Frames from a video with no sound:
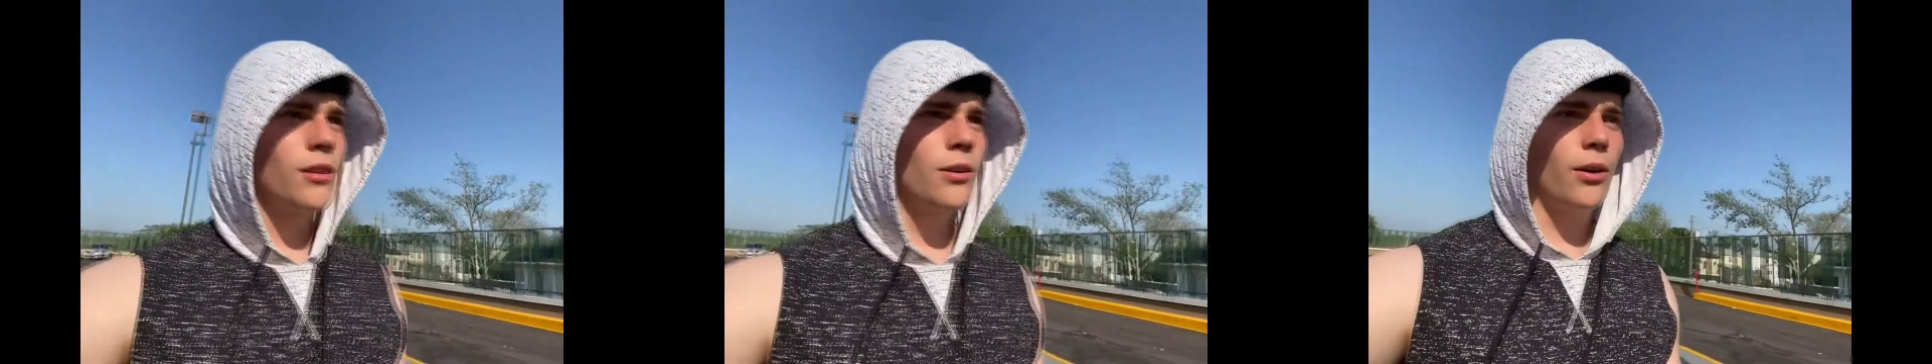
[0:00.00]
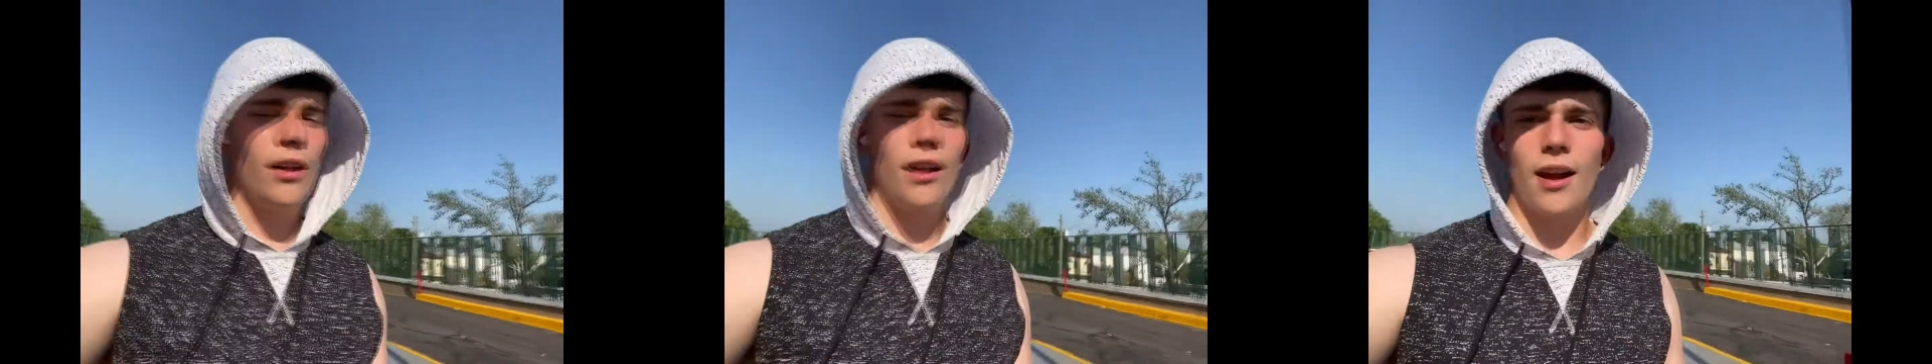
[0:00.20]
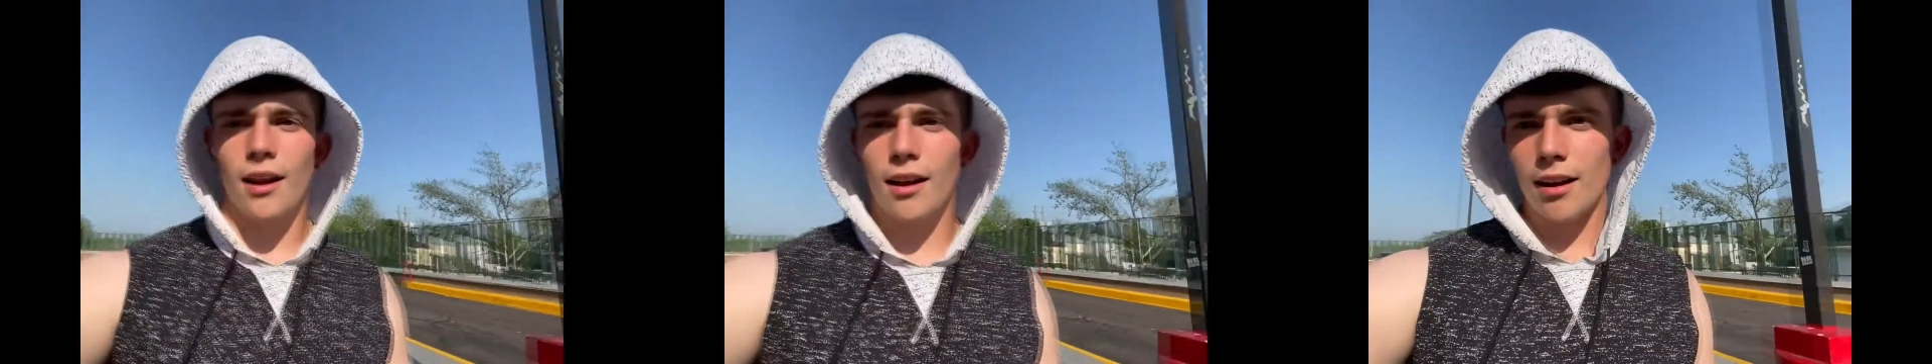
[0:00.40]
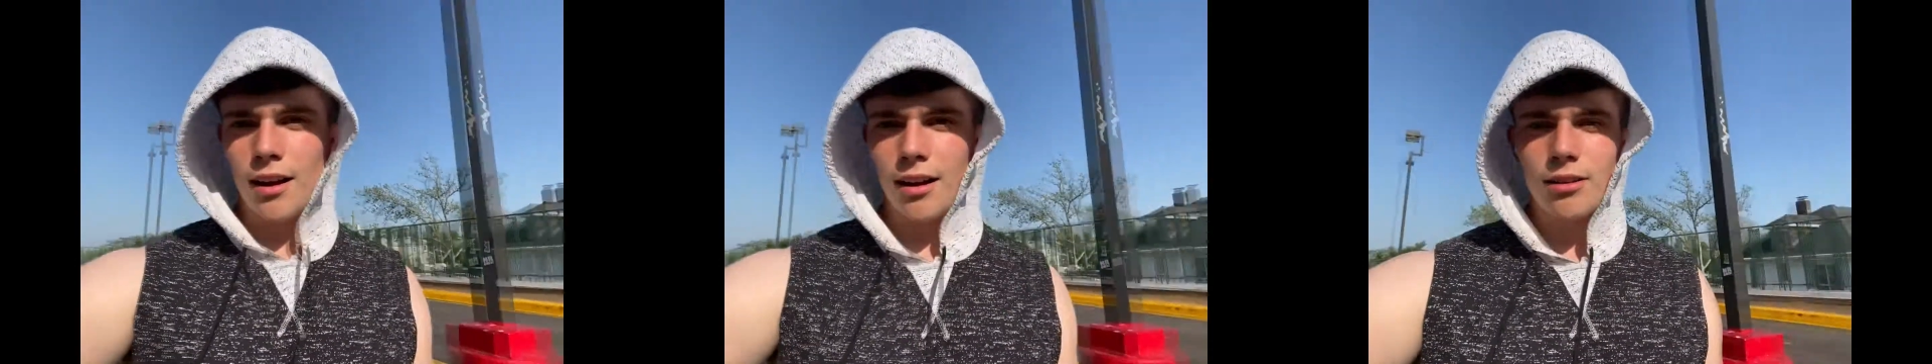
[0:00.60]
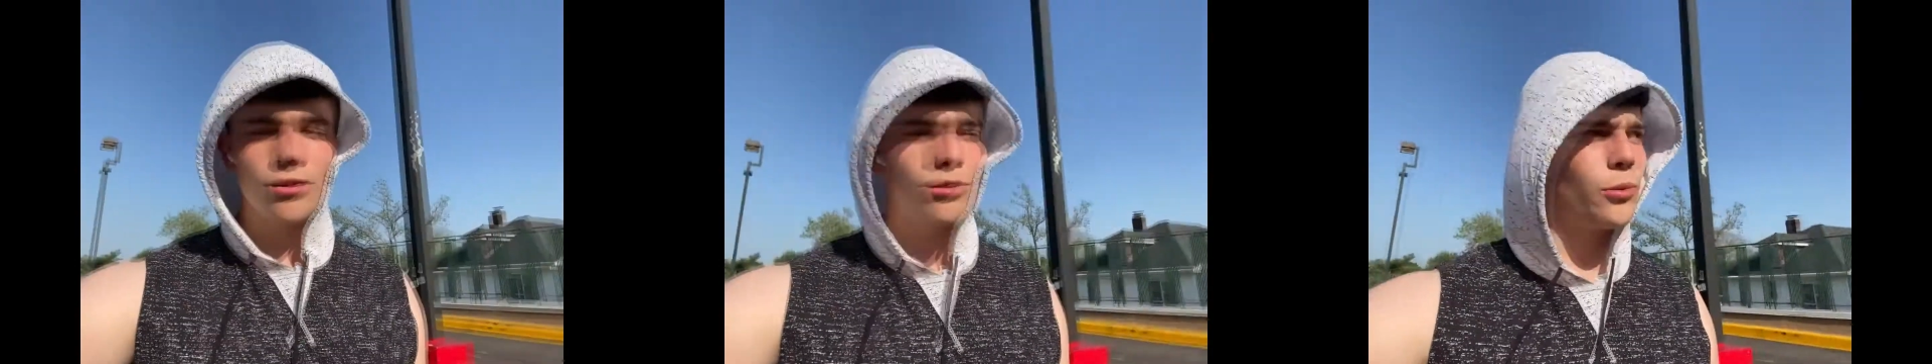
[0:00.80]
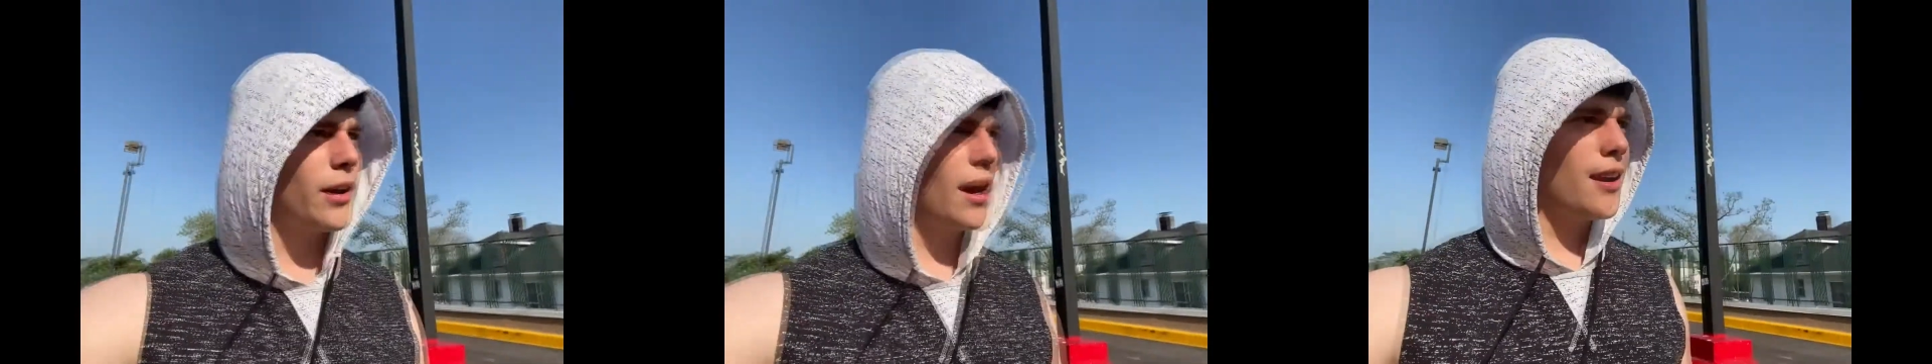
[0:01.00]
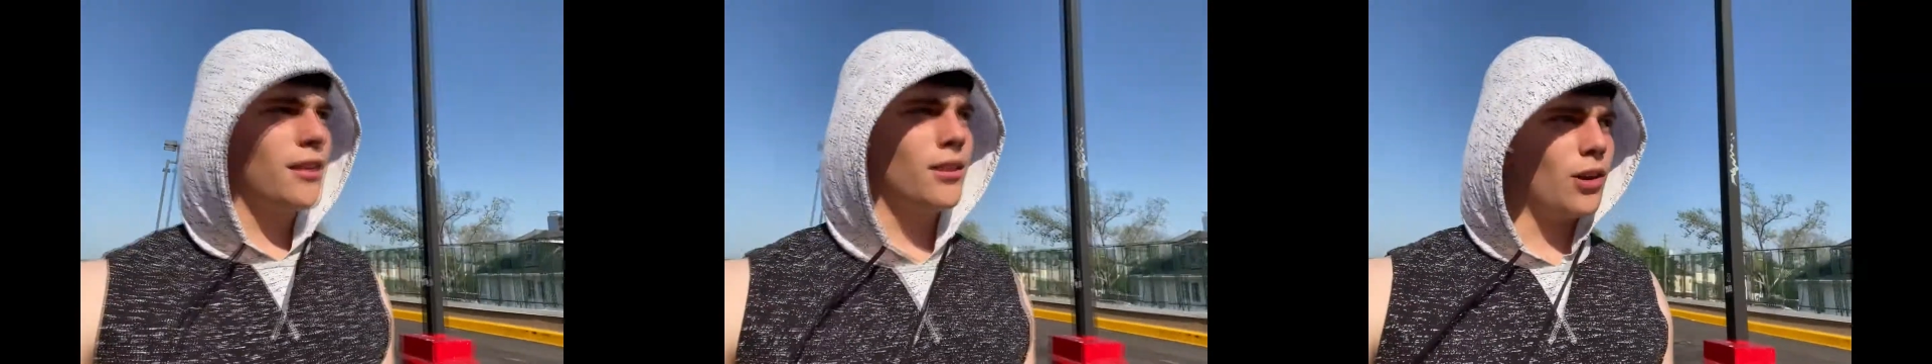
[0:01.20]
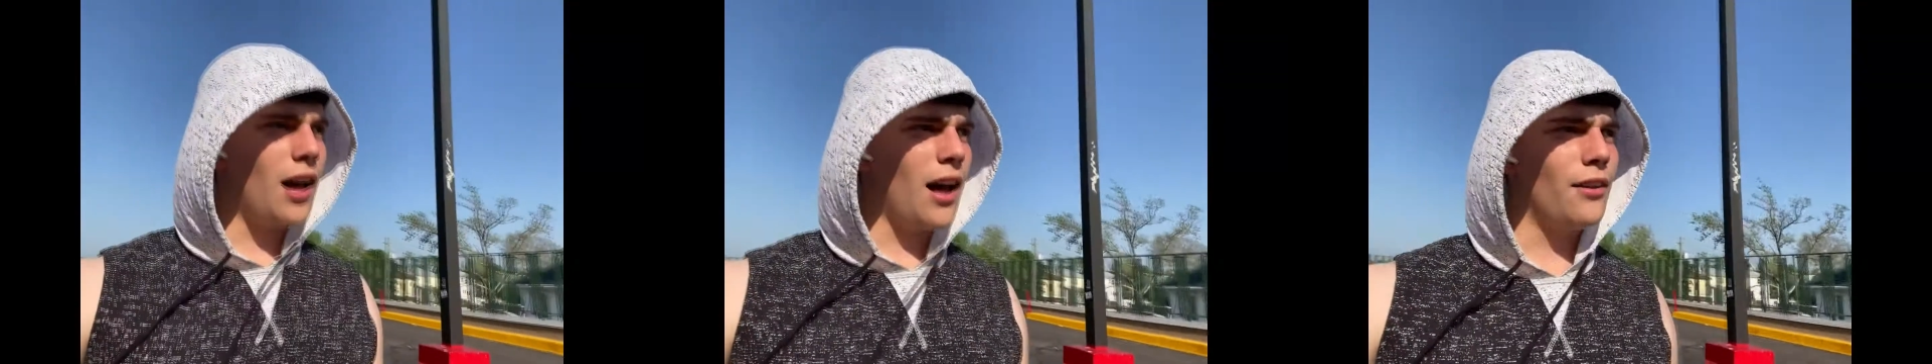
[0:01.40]
All right, guys, so we had a
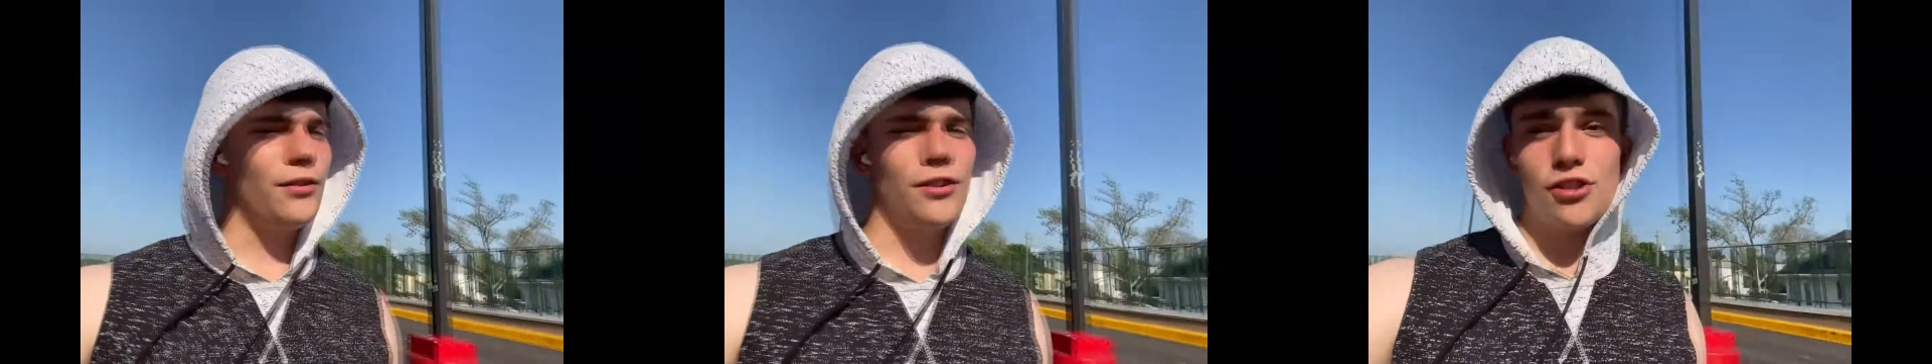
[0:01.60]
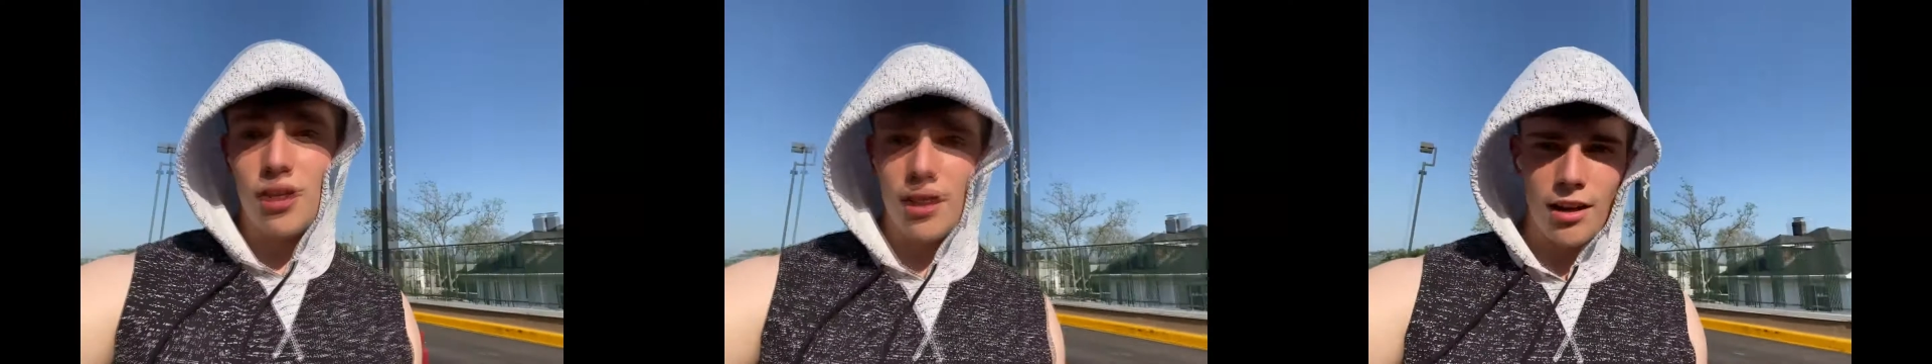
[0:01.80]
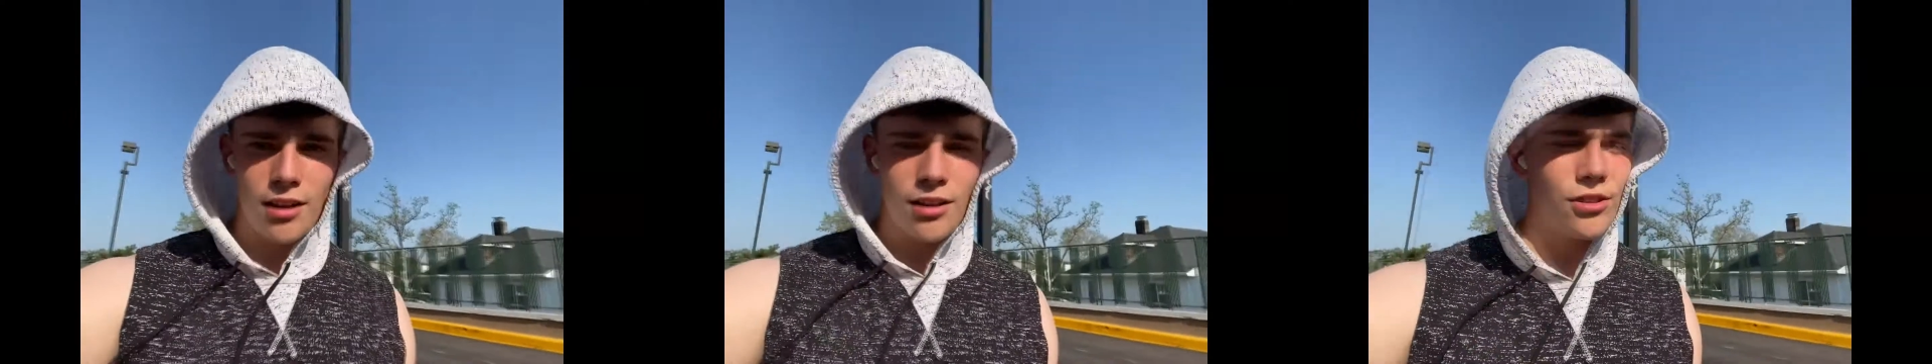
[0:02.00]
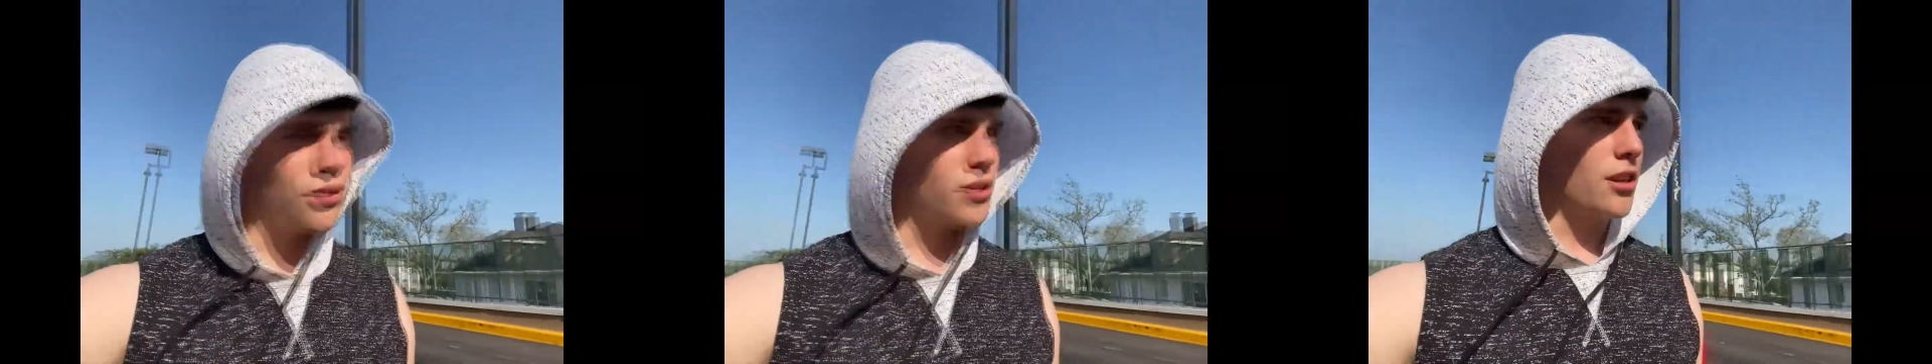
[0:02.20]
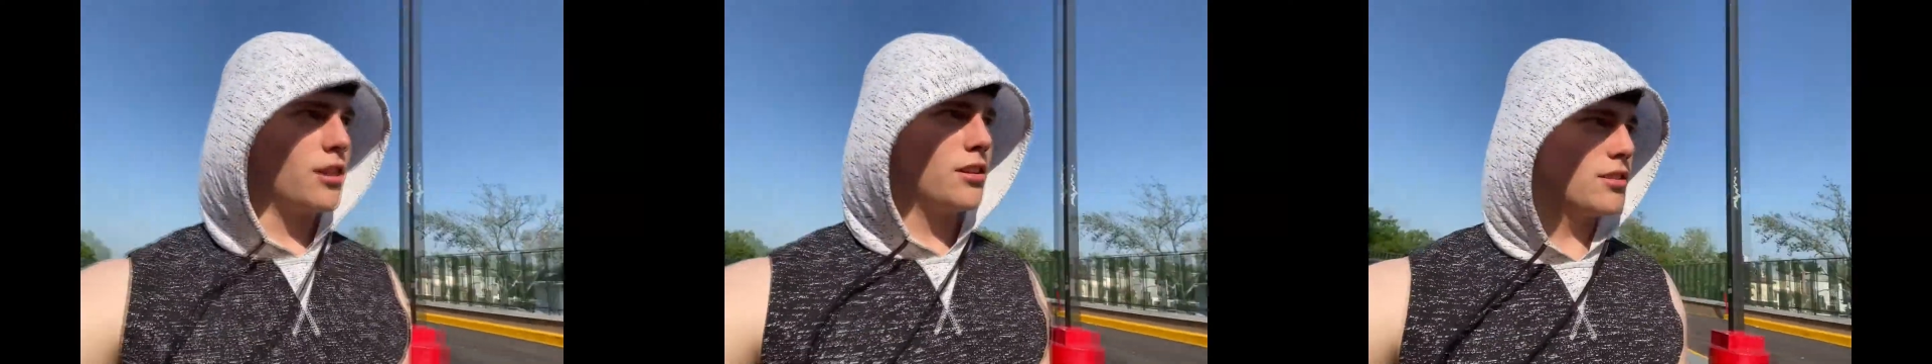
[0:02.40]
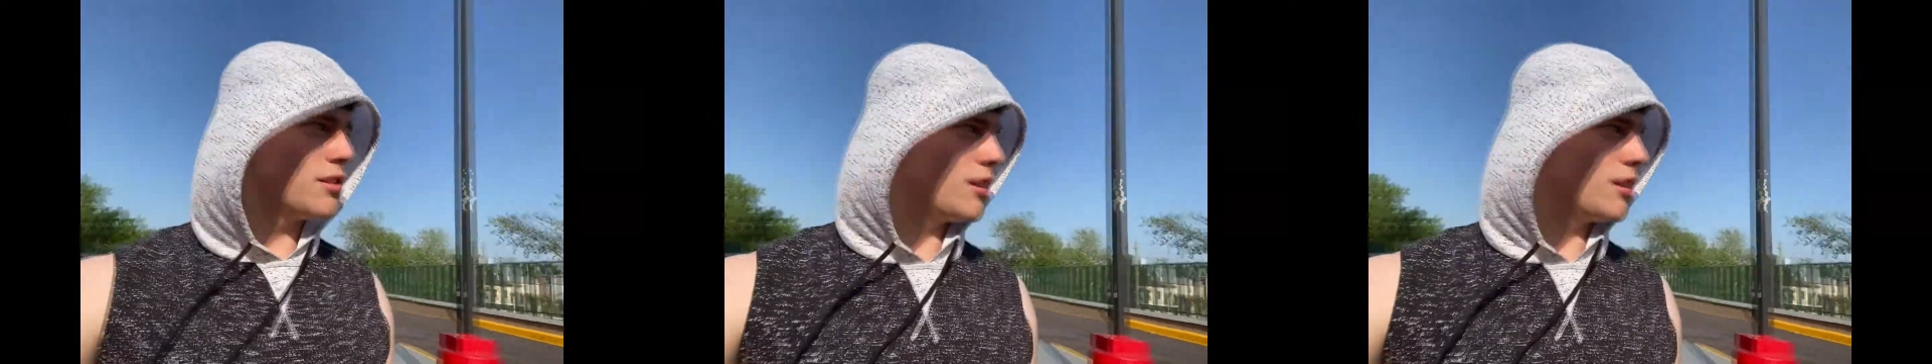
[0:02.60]
little outfit change because,